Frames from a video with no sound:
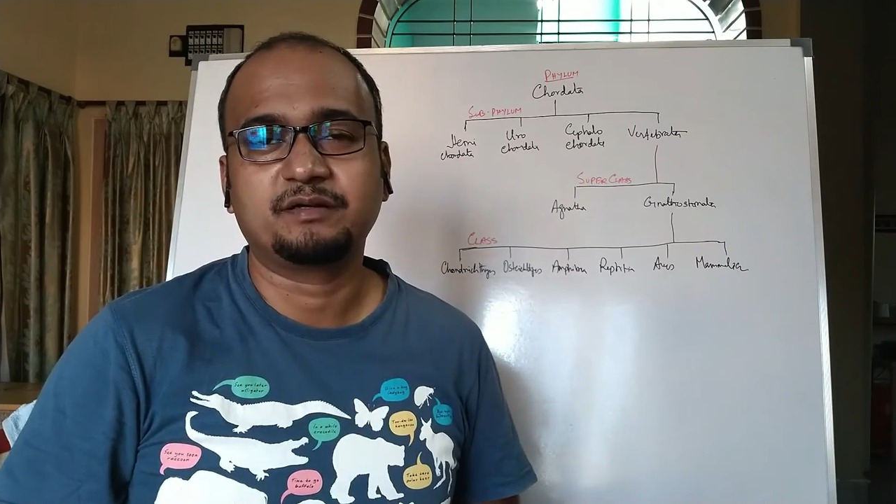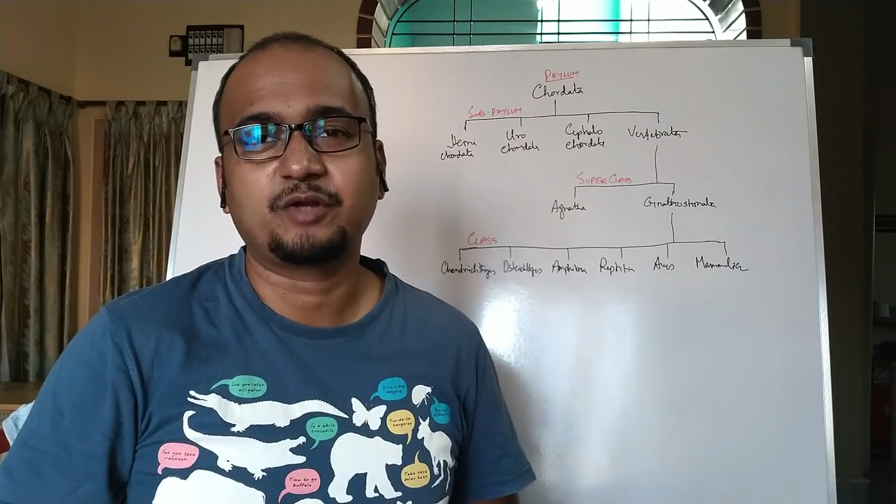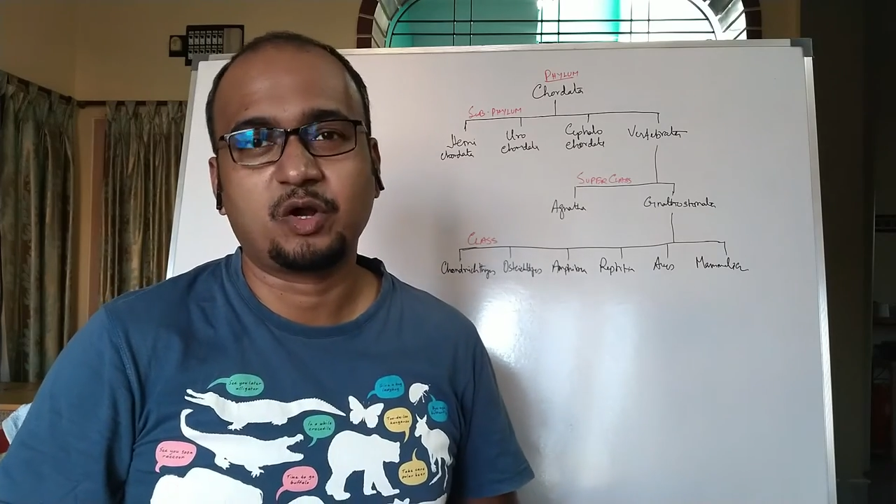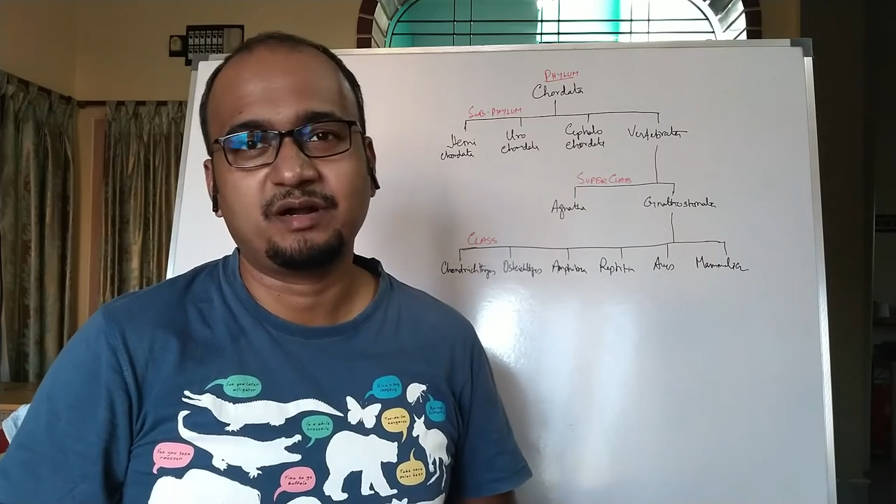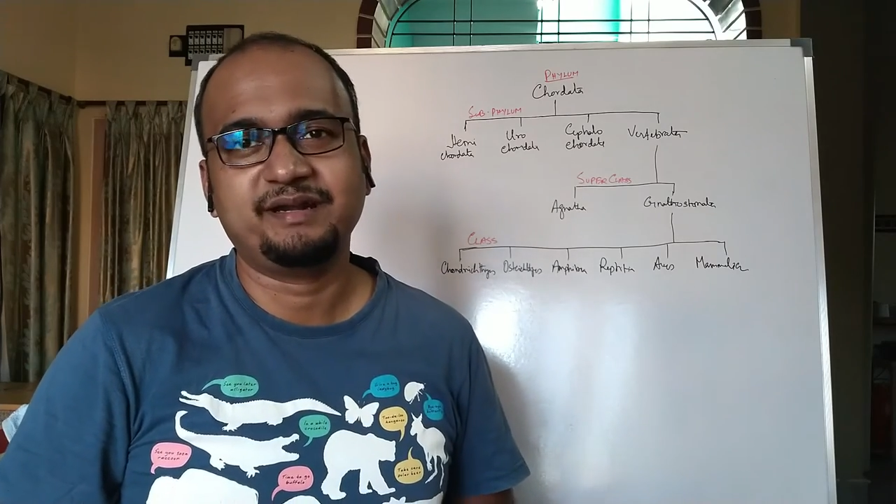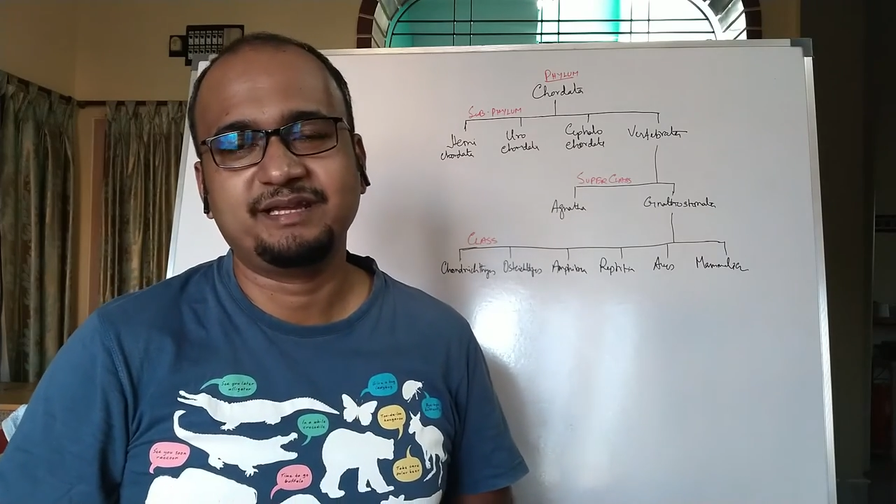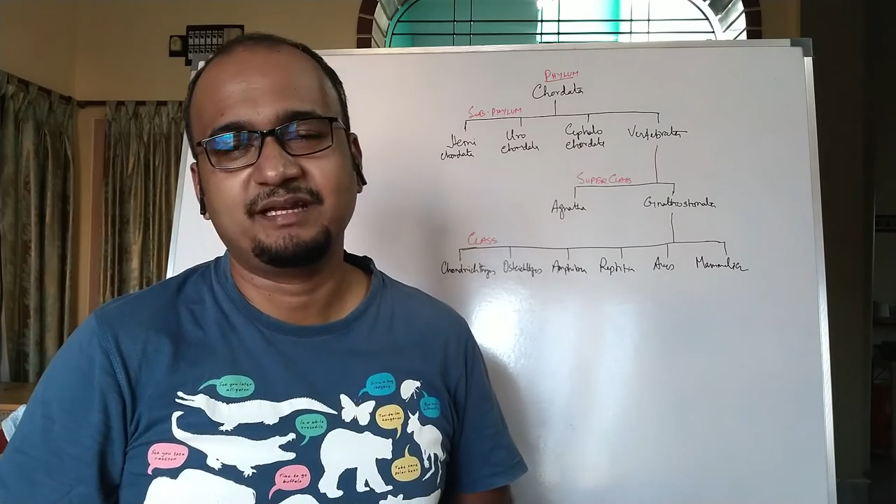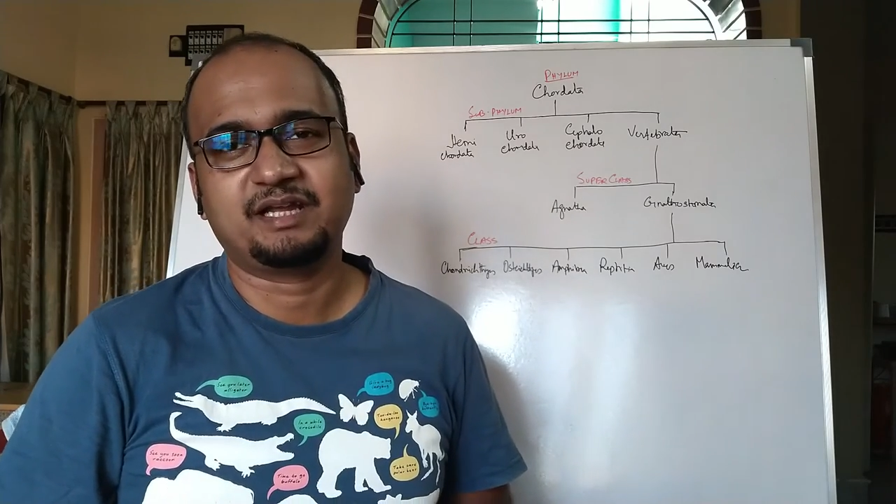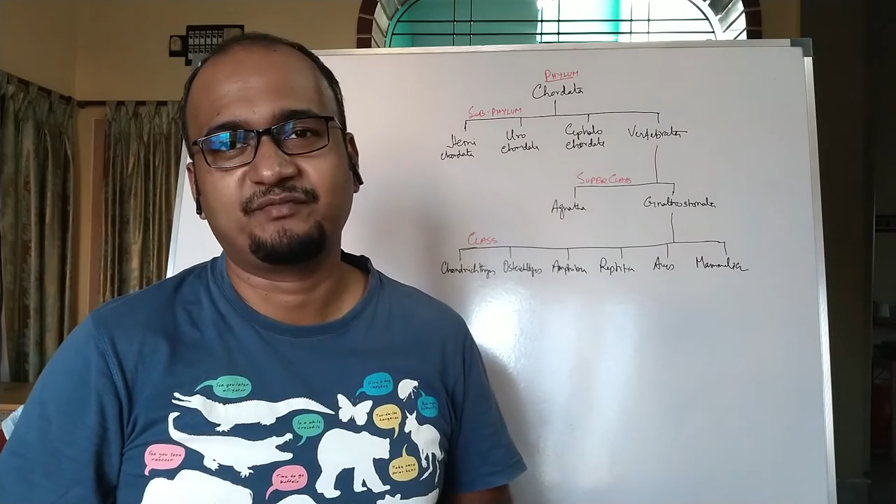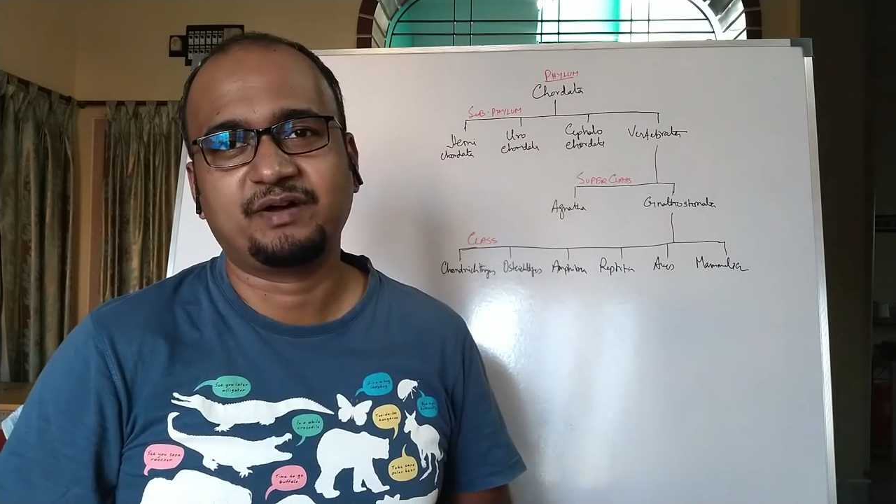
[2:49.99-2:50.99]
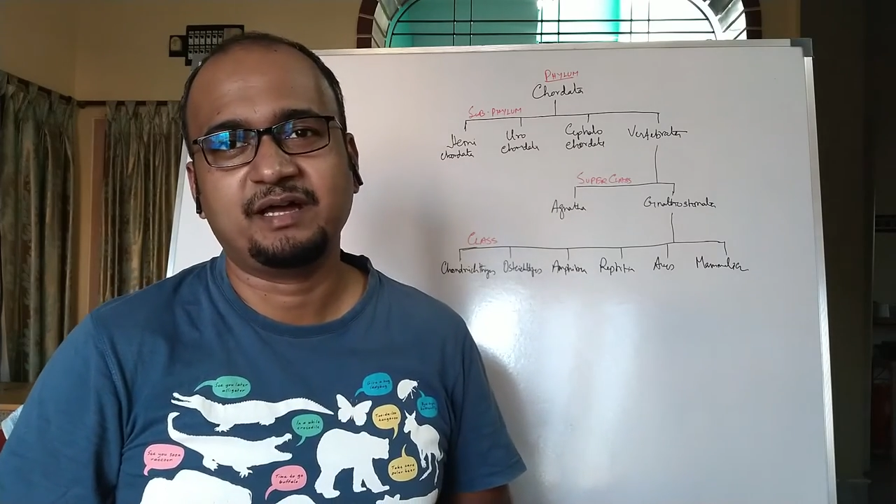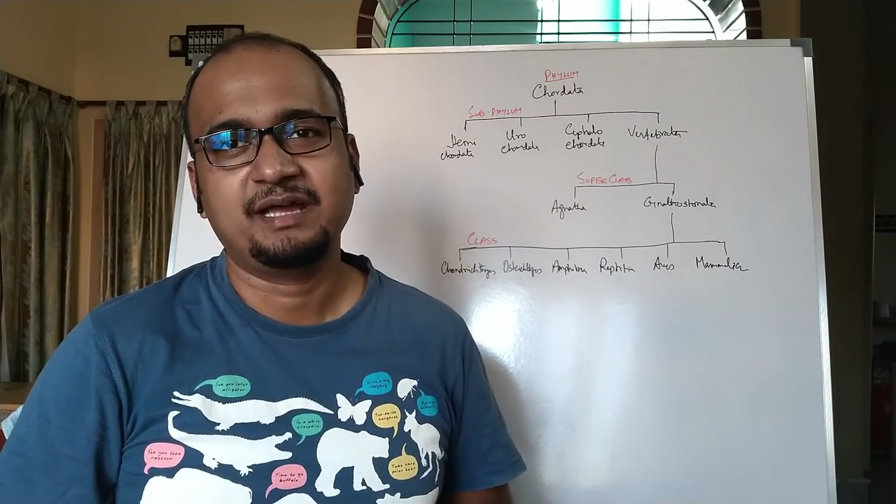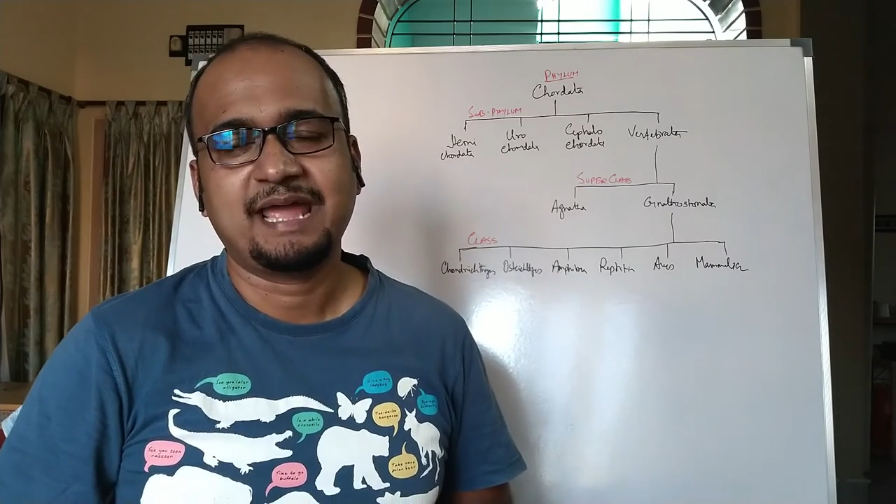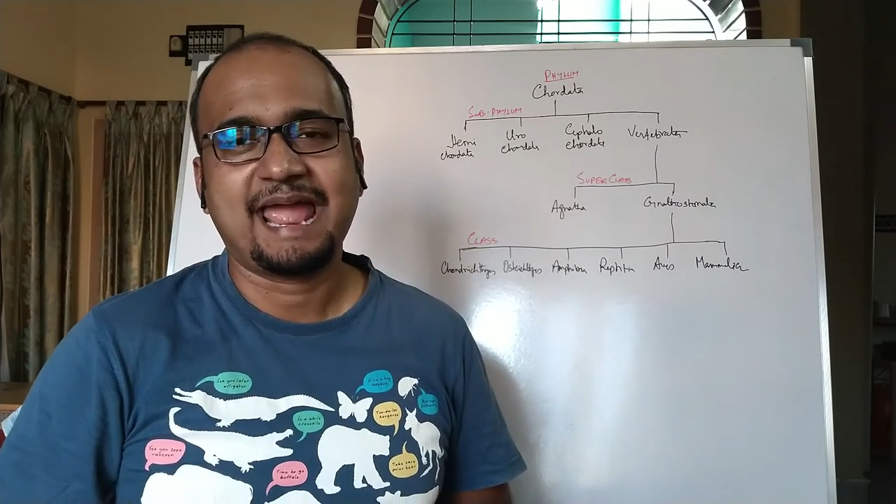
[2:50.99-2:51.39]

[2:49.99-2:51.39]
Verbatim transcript: Tornaria larva